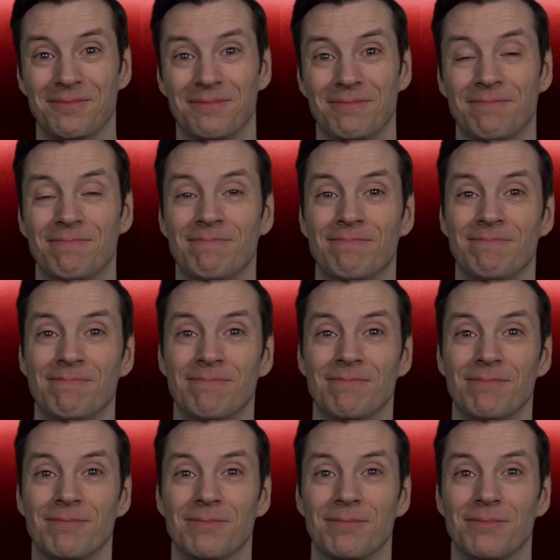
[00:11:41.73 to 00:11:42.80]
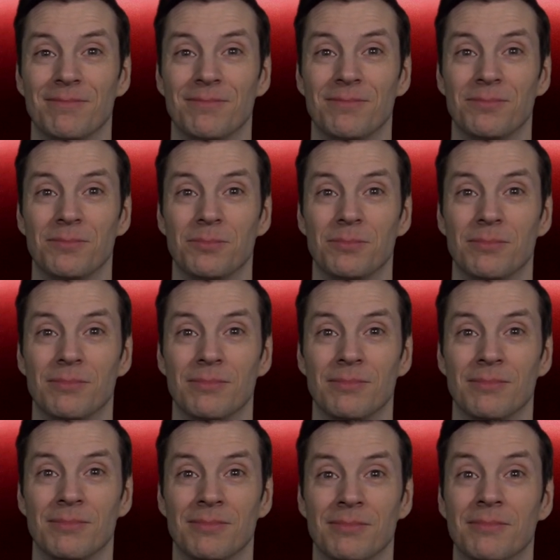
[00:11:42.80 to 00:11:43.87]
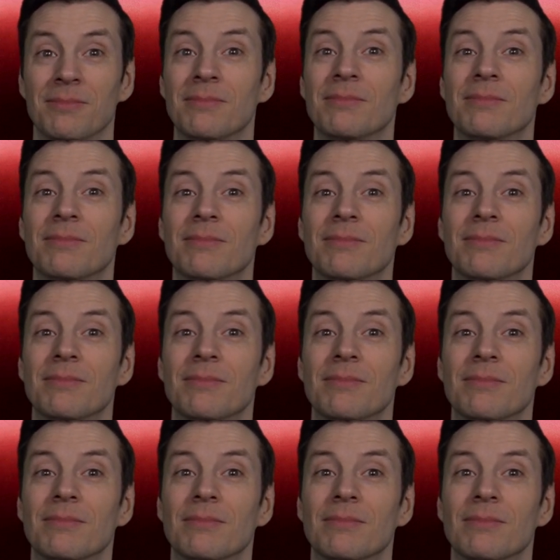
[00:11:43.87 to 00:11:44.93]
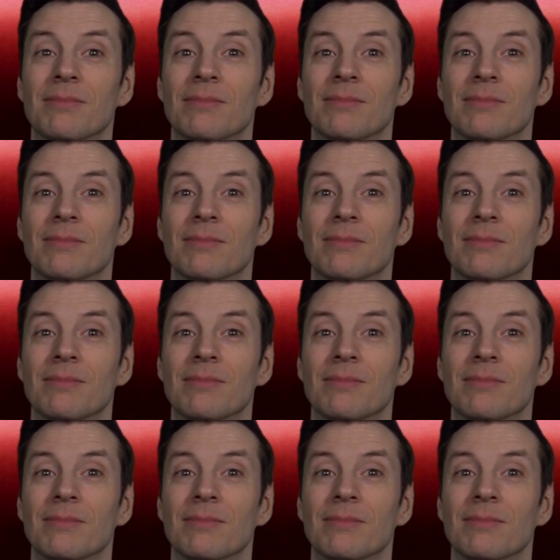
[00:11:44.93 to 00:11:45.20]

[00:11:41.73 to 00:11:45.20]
This person isn't speaking.